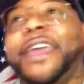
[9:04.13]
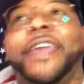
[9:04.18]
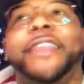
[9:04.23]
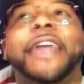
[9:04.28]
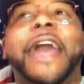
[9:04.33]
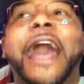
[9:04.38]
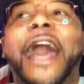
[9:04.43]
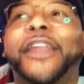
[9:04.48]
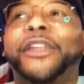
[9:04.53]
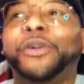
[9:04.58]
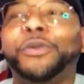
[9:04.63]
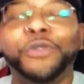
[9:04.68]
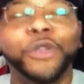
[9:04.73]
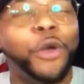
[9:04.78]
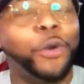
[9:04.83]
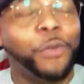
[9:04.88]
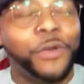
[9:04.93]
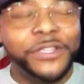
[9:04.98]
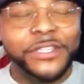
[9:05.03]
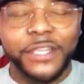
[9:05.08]
and I don't
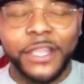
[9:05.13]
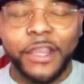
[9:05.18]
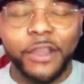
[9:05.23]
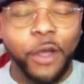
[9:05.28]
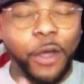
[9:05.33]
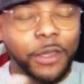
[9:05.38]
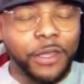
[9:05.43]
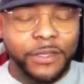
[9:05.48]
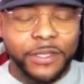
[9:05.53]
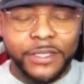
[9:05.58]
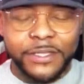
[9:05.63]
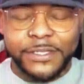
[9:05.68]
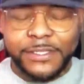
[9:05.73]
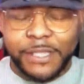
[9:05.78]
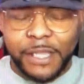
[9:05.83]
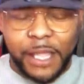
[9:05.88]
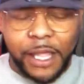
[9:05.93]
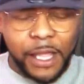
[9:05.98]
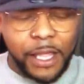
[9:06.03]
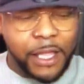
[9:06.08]
know. Once again, all of this
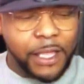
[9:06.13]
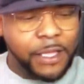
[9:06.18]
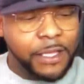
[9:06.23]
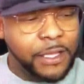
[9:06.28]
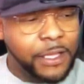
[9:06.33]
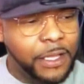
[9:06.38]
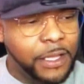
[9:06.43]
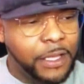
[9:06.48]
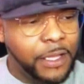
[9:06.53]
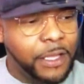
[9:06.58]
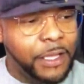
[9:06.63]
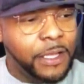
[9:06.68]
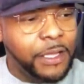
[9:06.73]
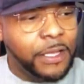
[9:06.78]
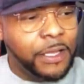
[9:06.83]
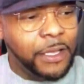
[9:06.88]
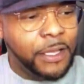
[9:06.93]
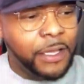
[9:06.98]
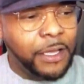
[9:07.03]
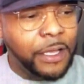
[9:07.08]

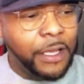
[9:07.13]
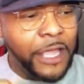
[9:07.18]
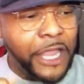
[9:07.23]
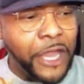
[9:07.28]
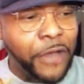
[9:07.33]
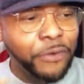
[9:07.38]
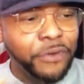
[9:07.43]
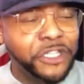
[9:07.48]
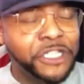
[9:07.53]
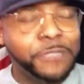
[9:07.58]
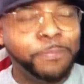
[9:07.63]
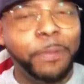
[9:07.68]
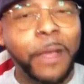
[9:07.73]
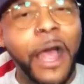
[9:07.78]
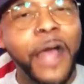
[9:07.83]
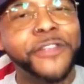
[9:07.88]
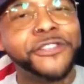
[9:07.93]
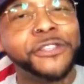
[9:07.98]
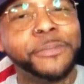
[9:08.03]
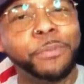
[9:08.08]

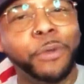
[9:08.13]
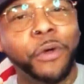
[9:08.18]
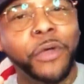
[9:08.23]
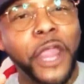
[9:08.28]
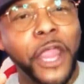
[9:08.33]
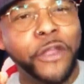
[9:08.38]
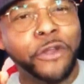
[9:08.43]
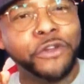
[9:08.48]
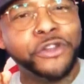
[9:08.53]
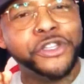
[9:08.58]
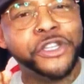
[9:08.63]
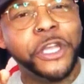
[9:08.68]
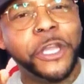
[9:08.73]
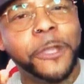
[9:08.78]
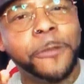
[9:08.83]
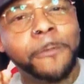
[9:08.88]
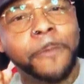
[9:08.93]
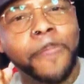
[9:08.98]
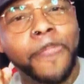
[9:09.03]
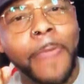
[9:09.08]
irresponsible energy.
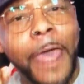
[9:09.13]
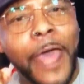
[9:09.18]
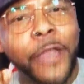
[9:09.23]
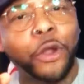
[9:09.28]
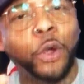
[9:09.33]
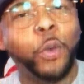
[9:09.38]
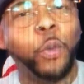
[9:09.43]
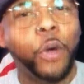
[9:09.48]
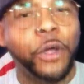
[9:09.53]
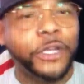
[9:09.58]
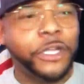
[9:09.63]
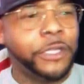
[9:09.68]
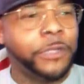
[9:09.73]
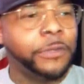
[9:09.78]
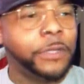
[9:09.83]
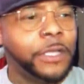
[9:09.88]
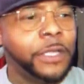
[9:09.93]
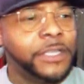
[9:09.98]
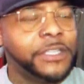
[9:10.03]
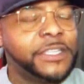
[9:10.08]
I don't want
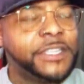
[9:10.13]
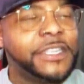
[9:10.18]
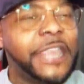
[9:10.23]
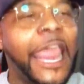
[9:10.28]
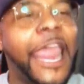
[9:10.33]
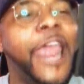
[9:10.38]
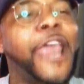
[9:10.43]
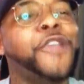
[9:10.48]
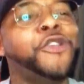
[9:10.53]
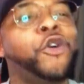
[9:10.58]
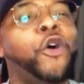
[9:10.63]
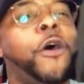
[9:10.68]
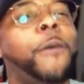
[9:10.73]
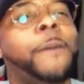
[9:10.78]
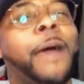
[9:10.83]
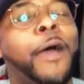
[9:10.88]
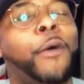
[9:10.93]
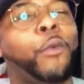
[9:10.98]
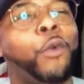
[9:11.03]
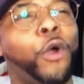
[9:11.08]
to stand
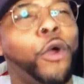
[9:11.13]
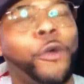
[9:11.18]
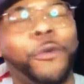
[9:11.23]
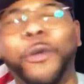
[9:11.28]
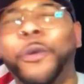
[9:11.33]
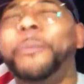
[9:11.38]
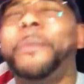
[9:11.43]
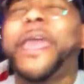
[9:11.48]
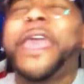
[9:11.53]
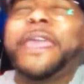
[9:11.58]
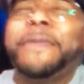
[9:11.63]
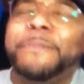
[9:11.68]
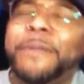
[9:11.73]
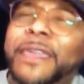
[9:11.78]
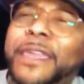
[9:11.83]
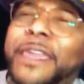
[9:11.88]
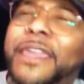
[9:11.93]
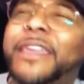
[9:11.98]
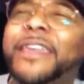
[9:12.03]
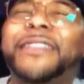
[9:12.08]
on my word. Well,
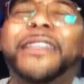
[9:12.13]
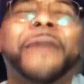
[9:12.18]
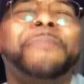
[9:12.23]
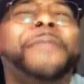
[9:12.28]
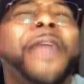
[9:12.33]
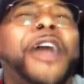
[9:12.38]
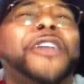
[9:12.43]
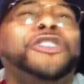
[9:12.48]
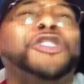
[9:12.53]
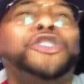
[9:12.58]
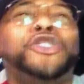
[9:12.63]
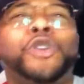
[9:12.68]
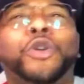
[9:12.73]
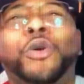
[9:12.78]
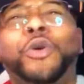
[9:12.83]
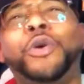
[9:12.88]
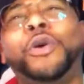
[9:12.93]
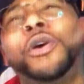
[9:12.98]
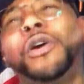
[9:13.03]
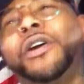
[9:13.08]
maybe, and I'm not
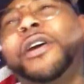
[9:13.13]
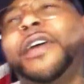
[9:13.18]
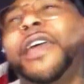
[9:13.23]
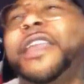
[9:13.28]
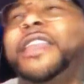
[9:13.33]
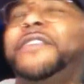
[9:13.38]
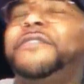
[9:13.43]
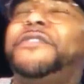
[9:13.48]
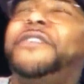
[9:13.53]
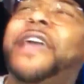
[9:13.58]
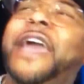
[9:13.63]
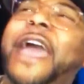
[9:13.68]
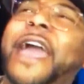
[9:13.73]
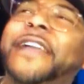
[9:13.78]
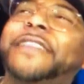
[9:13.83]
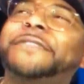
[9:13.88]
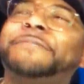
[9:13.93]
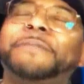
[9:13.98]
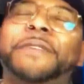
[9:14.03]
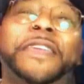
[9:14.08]
sure. And if you
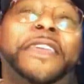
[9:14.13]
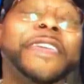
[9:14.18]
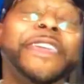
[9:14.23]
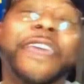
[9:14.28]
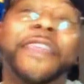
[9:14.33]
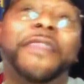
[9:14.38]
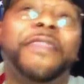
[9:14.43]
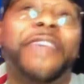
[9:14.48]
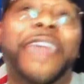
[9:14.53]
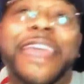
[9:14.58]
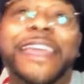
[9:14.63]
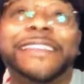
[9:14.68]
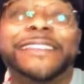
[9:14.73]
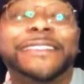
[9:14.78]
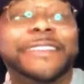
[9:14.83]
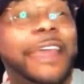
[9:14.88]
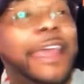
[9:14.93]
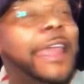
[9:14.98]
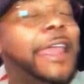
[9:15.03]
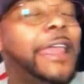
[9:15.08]
ask me, and they
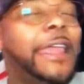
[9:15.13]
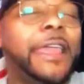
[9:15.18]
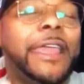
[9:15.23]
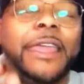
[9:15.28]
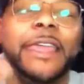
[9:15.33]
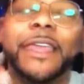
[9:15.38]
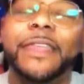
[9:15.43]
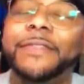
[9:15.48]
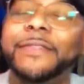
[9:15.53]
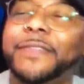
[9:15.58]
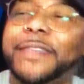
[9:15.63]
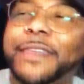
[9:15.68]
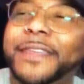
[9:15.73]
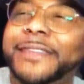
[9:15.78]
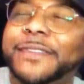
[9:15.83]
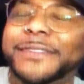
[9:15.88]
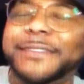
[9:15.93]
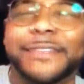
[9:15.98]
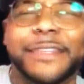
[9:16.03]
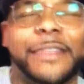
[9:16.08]
say, and
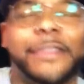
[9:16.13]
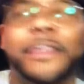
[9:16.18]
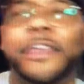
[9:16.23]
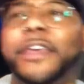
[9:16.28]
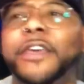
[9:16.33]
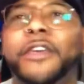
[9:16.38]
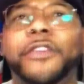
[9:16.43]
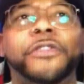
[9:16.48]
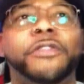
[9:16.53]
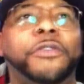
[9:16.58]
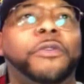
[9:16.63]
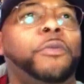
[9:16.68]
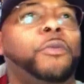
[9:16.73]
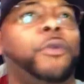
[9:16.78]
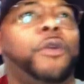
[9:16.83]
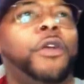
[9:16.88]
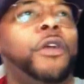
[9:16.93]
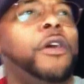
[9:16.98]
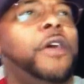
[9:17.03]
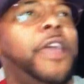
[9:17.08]
this, and the
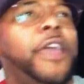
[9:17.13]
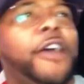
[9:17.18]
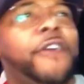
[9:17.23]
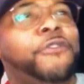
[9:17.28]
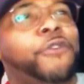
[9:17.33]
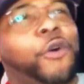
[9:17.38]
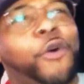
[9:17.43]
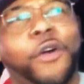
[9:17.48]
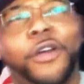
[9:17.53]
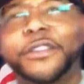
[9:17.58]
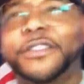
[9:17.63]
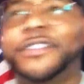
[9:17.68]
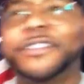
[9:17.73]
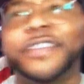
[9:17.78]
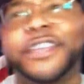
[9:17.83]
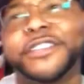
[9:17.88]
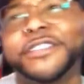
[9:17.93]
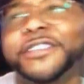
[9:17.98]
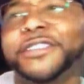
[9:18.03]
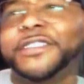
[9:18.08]
World Health
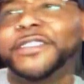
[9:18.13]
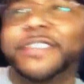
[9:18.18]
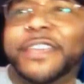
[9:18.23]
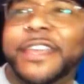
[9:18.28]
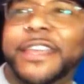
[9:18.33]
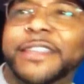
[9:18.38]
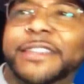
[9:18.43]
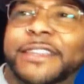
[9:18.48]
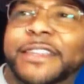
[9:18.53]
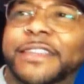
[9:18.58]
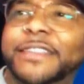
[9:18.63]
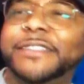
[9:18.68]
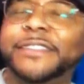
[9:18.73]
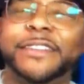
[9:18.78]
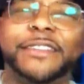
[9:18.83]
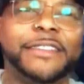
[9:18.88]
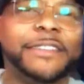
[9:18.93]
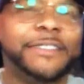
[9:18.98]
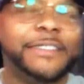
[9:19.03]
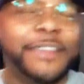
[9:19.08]
Organization said this,
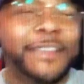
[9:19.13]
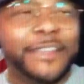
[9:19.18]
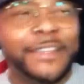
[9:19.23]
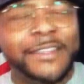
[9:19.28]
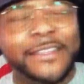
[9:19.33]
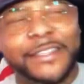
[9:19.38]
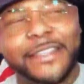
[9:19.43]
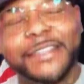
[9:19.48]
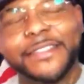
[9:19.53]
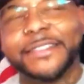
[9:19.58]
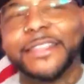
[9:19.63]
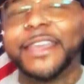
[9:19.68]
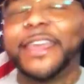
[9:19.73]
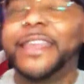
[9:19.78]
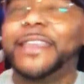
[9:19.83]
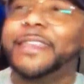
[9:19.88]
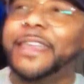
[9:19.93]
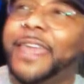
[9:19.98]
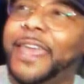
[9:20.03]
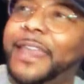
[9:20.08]
and the CDC
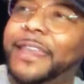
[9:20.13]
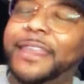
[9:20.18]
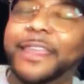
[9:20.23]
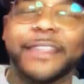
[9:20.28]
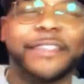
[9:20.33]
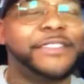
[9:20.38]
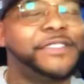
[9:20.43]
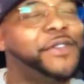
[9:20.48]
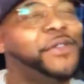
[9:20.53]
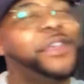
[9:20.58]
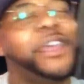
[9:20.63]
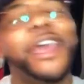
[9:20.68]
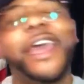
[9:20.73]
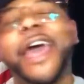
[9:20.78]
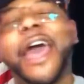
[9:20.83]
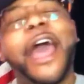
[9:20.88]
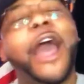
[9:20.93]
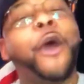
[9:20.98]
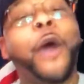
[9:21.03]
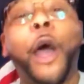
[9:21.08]
said that, and so on.
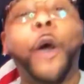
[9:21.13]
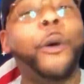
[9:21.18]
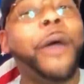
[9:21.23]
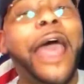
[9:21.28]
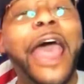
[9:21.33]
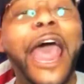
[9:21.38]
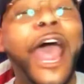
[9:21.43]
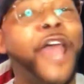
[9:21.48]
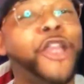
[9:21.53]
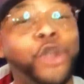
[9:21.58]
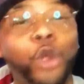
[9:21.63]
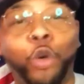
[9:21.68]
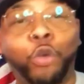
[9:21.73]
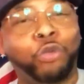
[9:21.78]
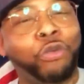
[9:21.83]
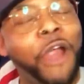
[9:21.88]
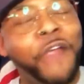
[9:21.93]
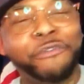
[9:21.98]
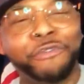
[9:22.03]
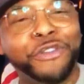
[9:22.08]
I don't have no
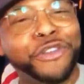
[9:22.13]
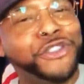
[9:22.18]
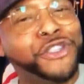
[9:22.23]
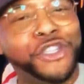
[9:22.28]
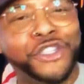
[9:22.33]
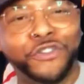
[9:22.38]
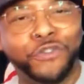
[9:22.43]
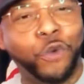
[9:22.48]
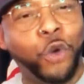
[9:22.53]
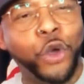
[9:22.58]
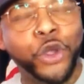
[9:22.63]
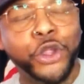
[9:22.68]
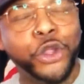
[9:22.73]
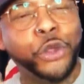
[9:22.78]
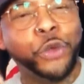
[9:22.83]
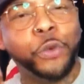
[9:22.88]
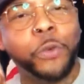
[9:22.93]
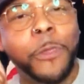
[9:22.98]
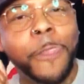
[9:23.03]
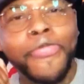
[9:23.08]
references for
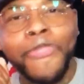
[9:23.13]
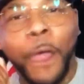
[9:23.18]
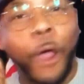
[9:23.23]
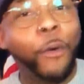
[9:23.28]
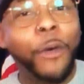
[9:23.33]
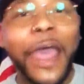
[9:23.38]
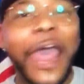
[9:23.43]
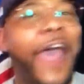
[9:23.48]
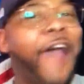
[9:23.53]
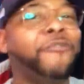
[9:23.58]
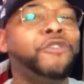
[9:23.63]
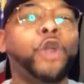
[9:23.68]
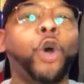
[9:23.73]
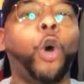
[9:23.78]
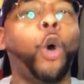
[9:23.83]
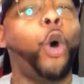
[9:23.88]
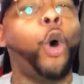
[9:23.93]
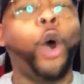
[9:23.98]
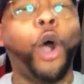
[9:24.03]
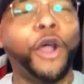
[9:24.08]
you. I don't have no
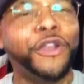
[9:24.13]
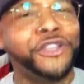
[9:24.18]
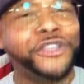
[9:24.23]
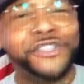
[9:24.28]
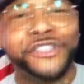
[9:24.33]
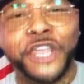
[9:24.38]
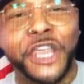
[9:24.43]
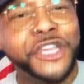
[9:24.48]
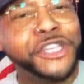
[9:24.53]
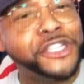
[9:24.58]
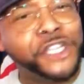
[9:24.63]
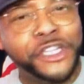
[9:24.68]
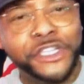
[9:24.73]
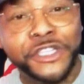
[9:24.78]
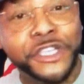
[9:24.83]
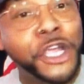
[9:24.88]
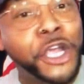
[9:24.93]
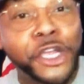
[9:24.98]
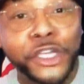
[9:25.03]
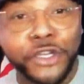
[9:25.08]

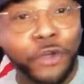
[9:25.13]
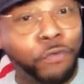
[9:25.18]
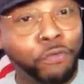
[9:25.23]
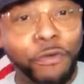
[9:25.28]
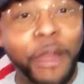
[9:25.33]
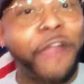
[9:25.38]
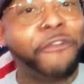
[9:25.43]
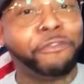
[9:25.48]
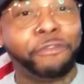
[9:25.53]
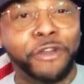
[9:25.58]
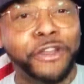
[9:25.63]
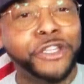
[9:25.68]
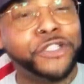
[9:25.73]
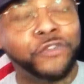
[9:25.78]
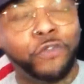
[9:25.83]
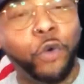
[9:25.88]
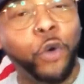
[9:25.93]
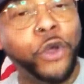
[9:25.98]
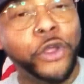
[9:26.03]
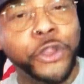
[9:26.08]
organizations to reference
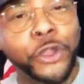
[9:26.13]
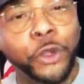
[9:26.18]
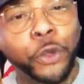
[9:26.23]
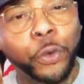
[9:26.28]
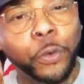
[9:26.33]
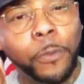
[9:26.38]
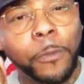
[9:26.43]
for you.